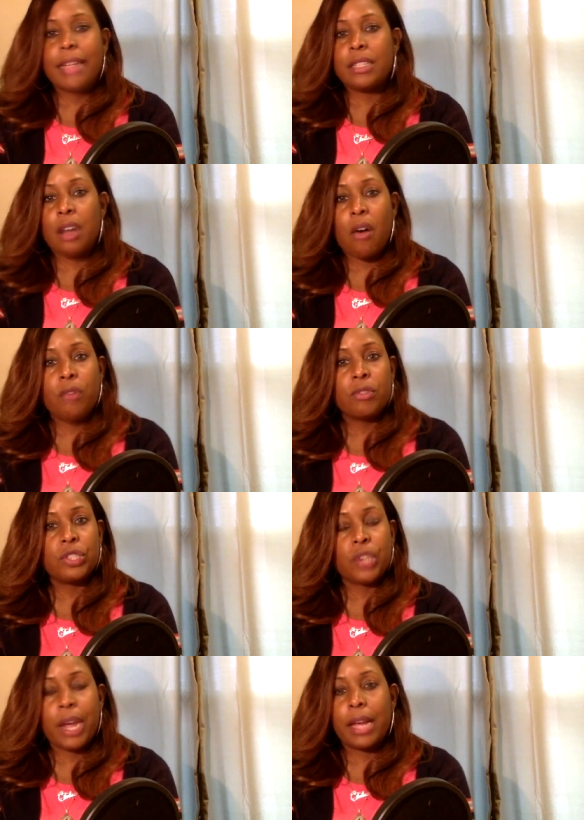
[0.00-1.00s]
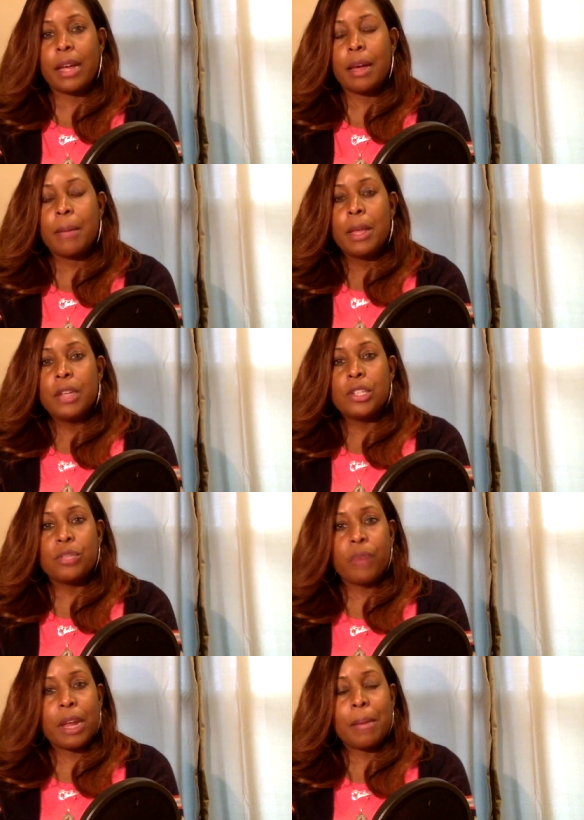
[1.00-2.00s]
I don't strike up
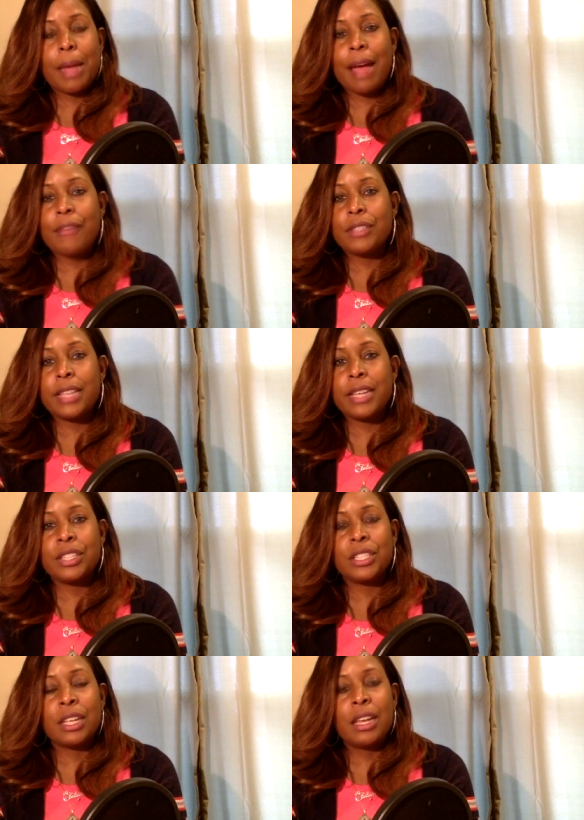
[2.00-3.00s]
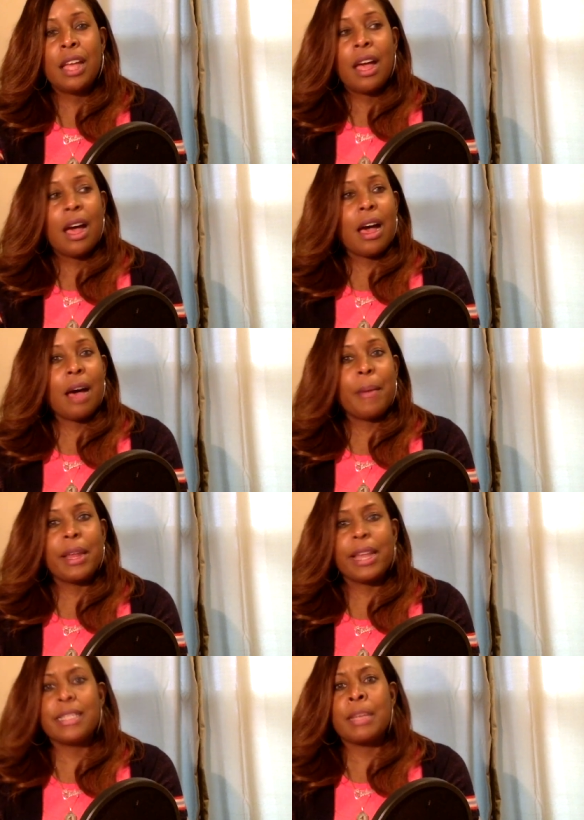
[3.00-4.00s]
just random conversation
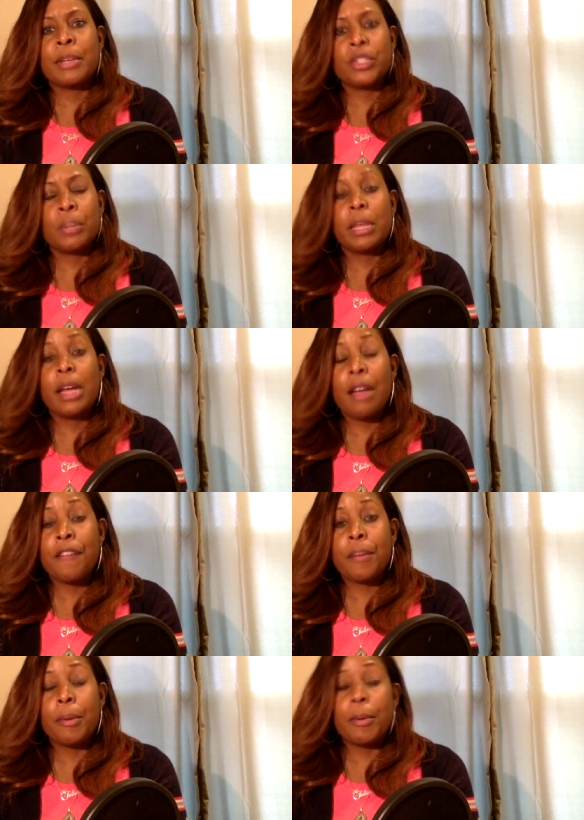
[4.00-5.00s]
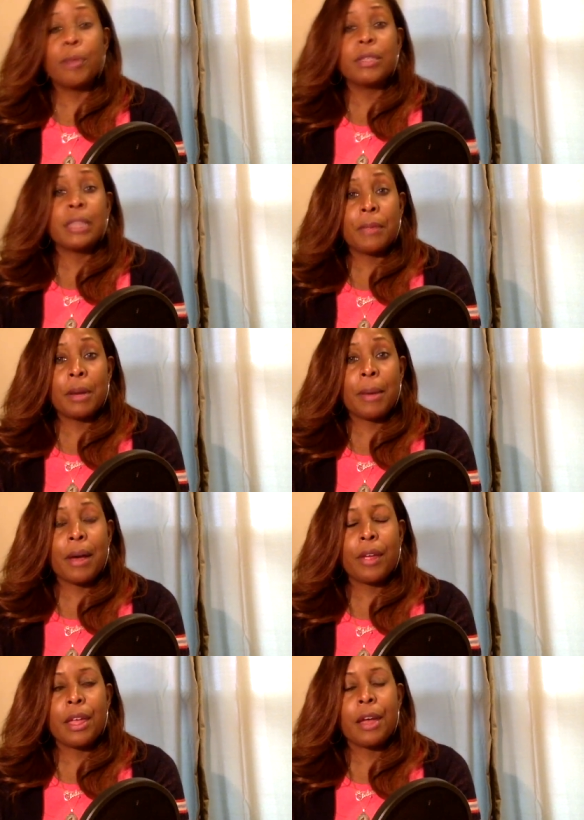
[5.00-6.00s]
unless I'm extremely comfortable. But it was something
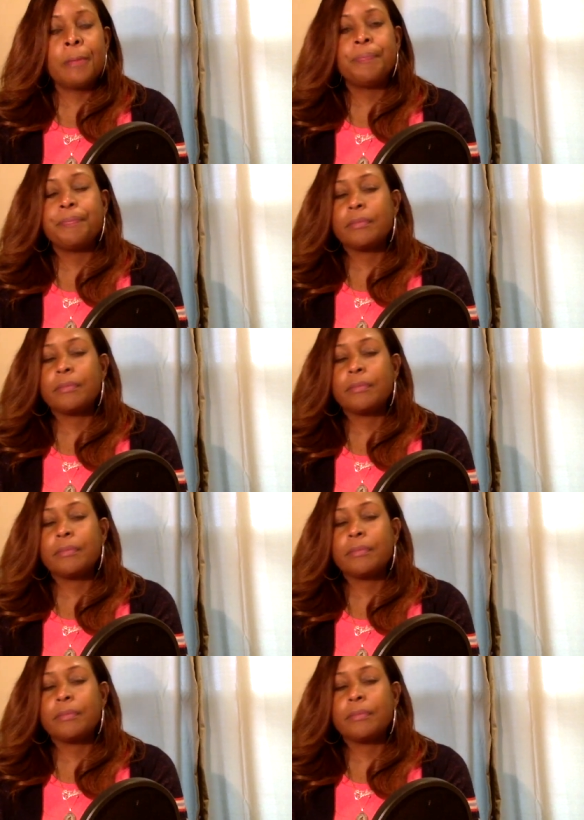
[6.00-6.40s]
about him,